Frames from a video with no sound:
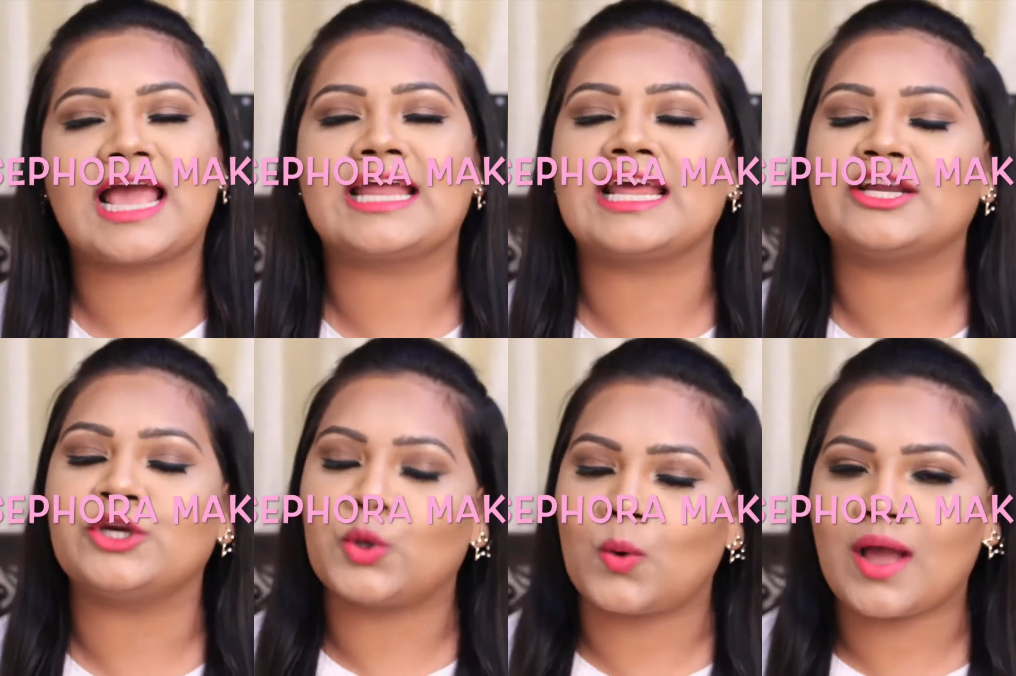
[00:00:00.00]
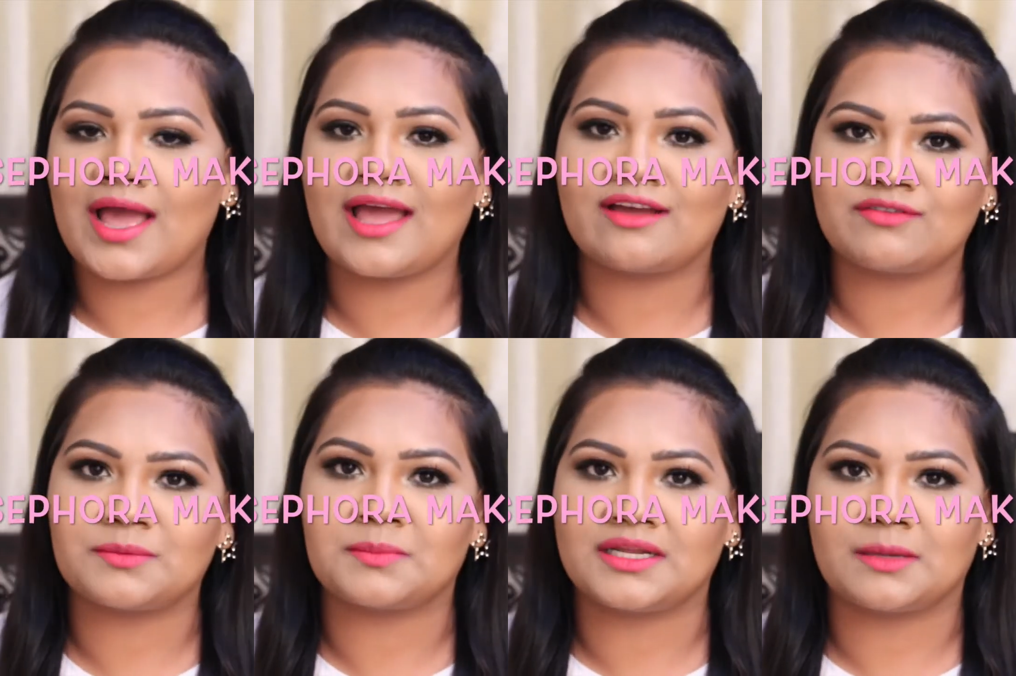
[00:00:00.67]
And I know I
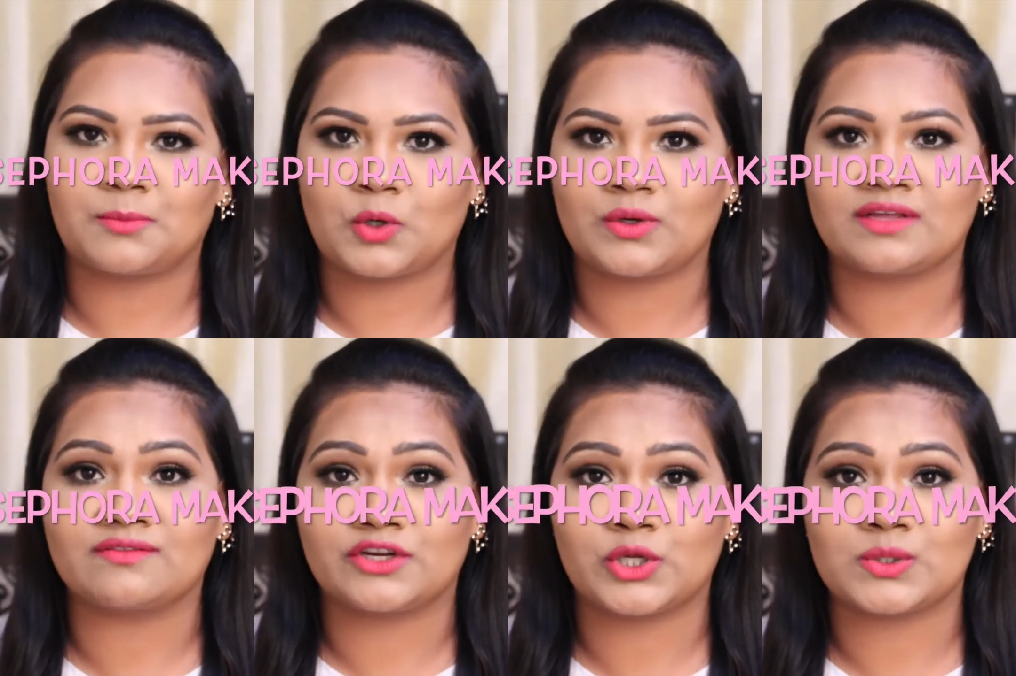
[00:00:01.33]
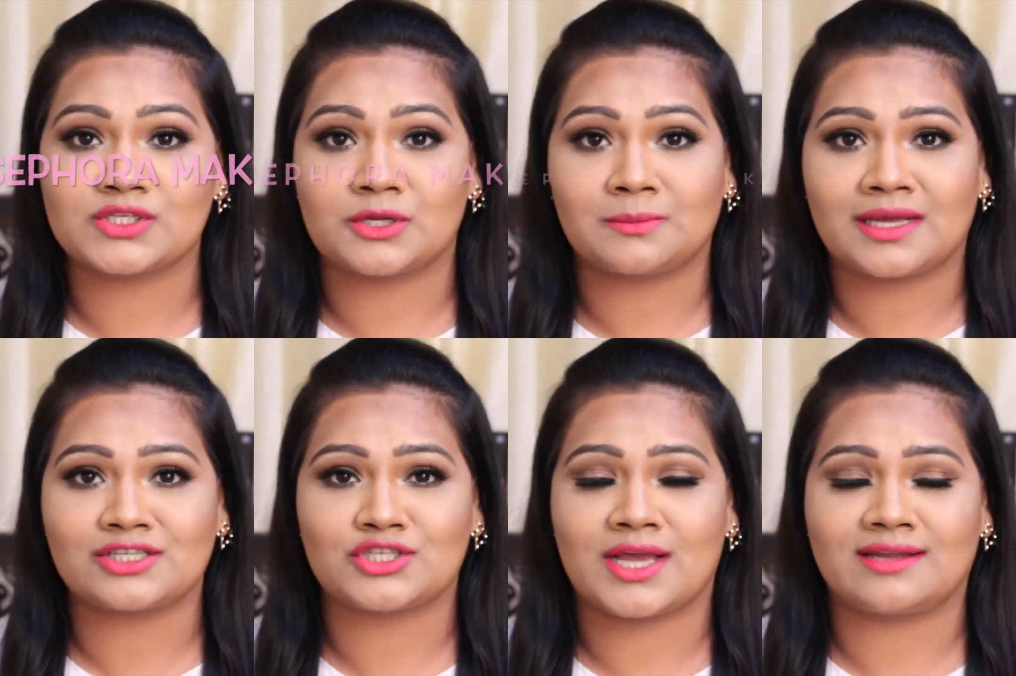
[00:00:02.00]
haven't been uploading videos on
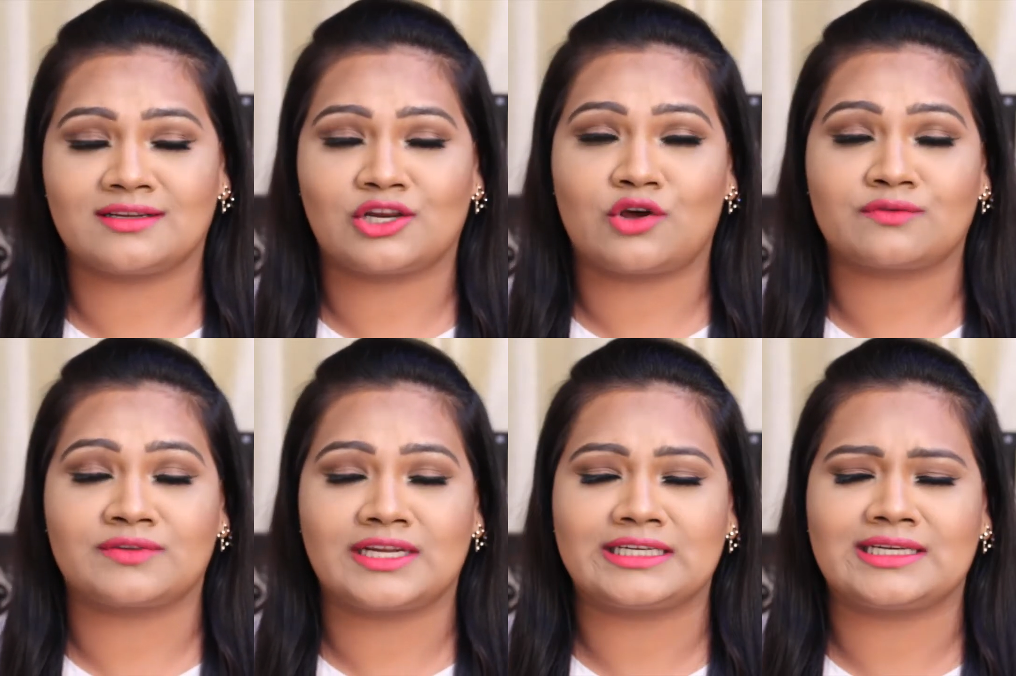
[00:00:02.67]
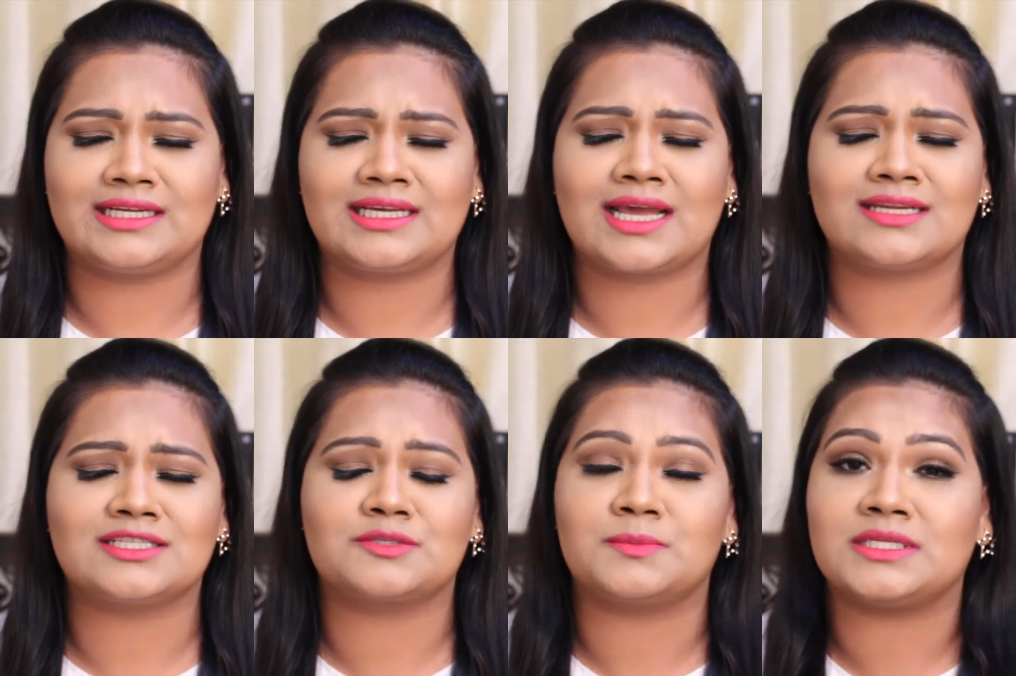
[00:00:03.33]
my channel off lately,
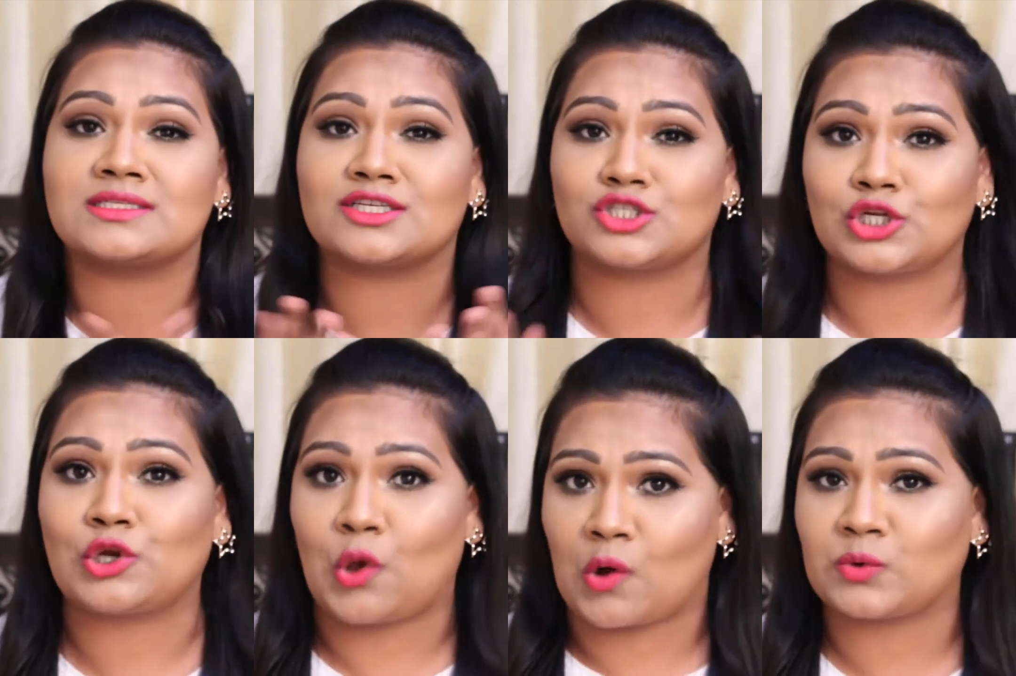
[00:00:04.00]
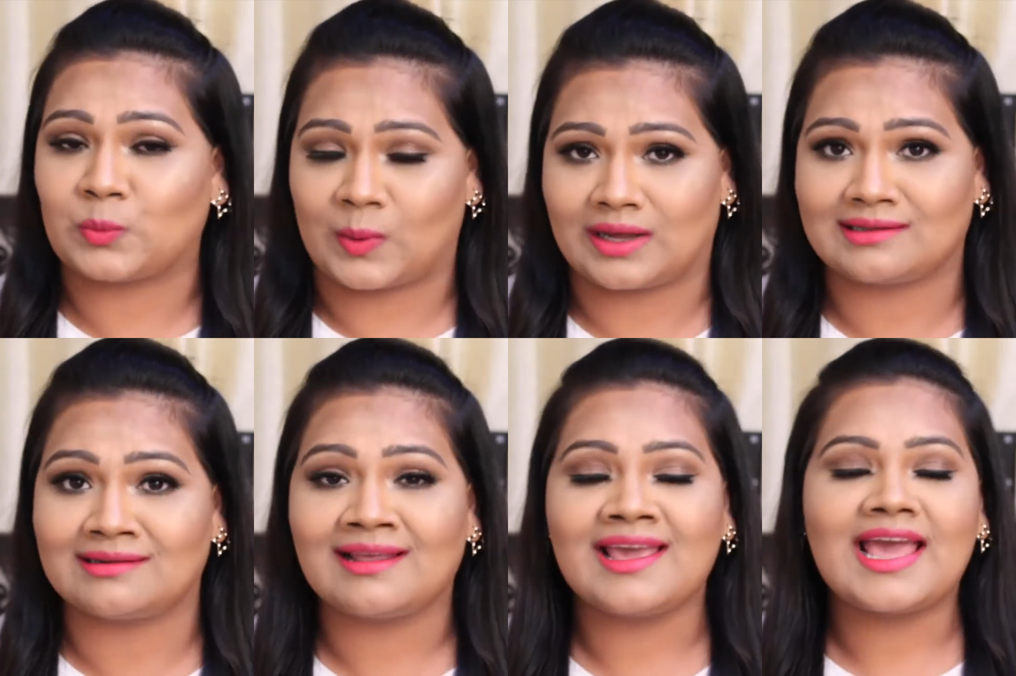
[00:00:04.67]
and it's been such a long
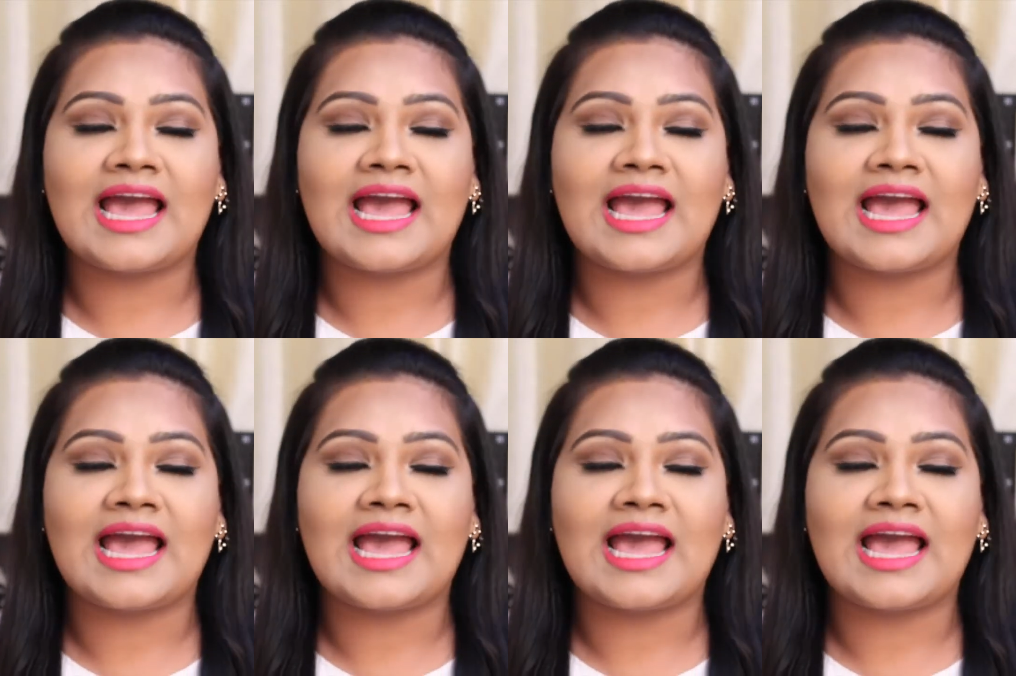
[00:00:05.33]
one,